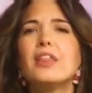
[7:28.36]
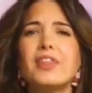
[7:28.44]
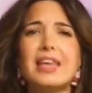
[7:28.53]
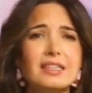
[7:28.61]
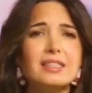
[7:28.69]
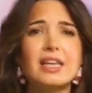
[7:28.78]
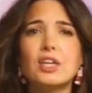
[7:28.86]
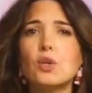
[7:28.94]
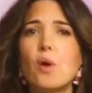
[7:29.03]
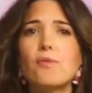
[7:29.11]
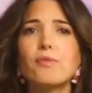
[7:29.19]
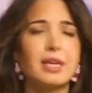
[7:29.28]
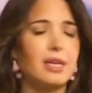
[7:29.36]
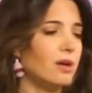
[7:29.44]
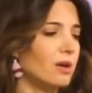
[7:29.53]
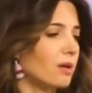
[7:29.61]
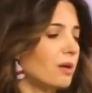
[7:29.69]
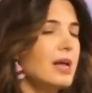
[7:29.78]
Things that you
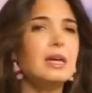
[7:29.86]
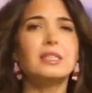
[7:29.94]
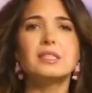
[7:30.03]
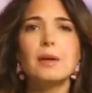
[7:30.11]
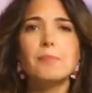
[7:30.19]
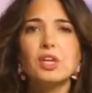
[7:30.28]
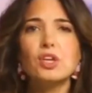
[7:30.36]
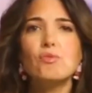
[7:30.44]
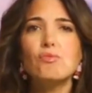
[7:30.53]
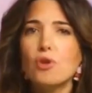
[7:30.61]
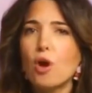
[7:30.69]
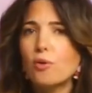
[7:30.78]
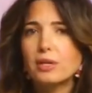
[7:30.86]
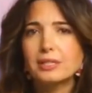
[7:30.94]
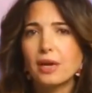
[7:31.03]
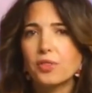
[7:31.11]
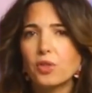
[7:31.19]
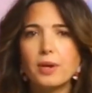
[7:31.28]
overhear, something you notice
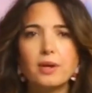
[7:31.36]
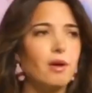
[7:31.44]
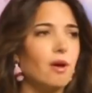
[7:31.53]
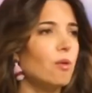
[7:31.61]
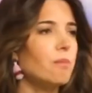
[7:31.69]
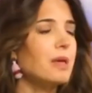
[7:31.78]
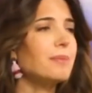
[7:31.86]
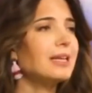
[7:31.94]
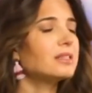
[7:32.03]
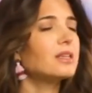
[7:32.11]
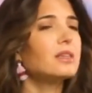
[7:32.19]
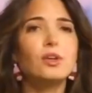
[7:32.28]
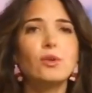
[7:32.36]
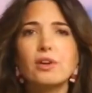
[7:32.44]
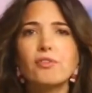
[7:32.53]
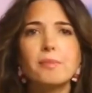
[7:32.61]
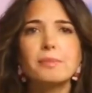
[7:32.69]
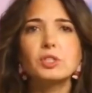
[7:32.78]
out the window, maybe it's a
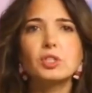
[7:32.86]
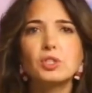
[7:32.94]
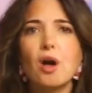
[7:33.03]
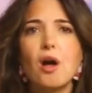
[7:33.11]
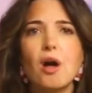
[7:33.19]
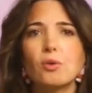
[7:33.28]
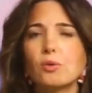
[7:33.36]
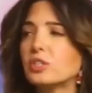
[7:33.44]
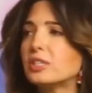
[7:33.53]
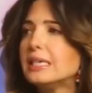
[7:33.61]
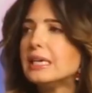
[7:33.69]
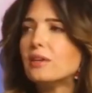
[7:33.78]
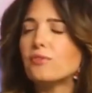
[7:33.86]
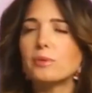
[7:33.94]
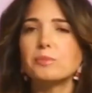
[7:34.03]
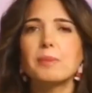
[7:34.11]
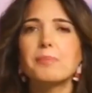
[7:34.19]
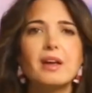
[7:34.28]
lyric from a song or a scene
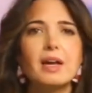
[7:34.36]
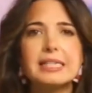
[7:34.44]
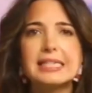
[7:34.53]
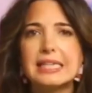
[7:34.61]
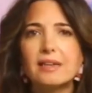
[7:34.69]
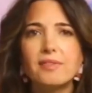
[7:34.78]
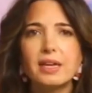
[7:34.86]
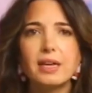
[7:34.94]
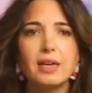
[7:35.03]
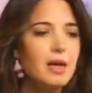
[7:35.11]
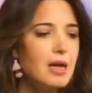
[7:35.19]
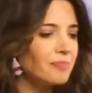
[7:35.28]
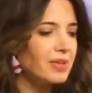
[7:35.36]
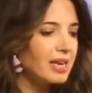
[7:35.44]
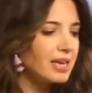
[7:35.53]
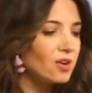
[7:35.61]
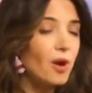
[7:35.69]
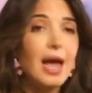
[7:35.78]
from something on TV, an
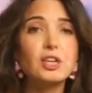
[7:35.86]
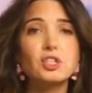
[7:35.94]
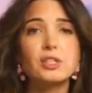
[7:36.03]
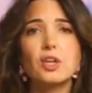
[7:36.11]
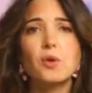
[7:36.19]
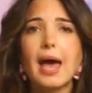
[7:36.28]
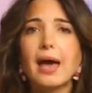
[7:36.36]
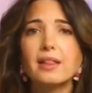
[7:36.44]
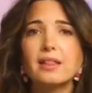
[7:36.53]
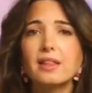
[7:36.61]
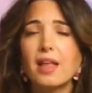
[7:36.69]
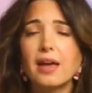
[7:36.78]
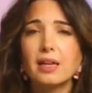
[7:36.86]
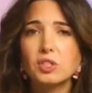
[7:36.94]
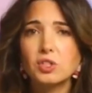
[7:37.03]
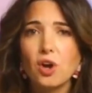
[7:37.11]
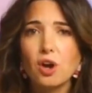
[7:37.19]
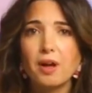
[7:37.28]
interaction that you had in the line at
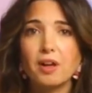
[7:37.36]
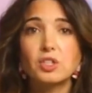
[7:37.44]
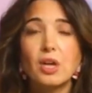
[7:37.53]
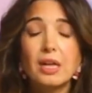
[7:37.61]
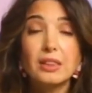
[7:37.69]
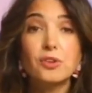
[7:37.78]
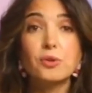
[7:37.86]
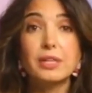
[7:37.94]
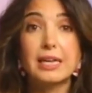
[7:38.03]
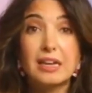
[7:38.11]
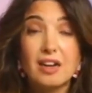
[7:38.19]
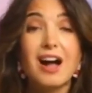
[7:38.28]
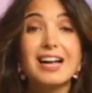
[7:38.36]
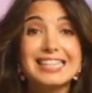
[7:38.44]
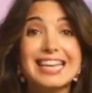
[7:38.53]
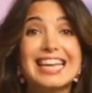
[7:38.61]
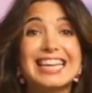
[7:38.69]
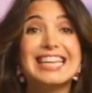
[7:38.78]
Starbucks. Literally,
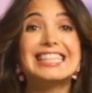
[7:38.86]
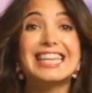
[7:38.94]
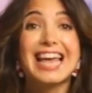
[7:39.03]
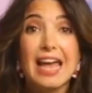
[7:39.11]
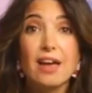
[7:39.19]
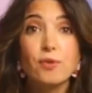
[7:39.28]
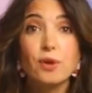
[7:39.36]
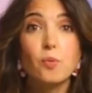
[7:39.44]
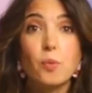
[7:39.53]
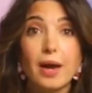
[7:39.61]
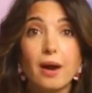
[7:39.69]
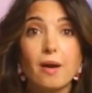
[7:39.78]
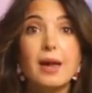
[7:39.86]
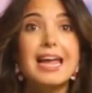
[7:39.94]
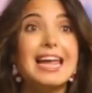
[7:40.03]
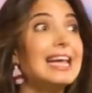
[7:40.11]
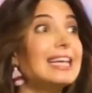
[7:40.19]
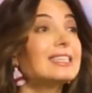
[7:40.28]
content is everywhere.
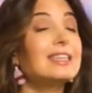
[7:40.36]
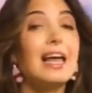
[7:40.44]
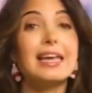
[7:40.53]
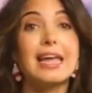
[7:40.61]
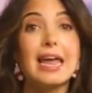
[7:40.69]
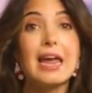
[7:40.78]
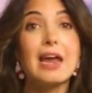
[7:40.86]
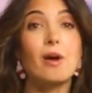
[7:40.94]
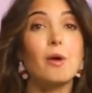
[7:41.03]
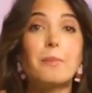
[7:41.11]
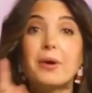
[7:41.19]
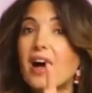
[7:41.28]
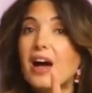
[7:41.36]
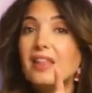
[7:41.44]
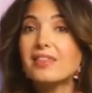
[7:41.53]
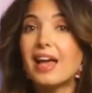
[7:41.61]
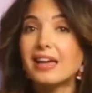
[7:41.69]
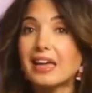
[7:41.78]
It's like air, but
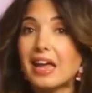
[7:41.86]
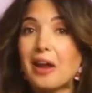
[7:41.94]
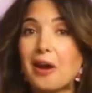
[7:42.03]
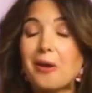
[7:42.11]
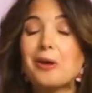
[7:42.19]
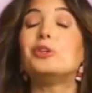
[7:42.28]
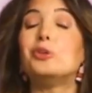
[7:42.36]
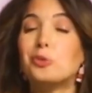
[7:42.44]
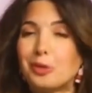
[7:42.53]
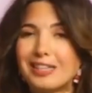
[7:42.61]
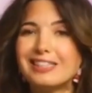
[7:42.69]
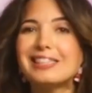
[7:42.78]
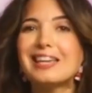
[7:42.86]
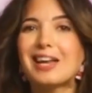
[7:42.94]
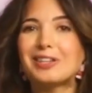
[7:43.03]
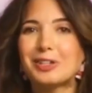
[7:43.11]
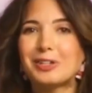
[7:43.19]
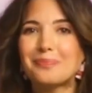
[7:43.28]
unlike air, you can
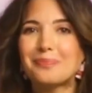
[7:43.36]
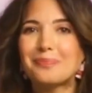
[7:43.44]
snatch it.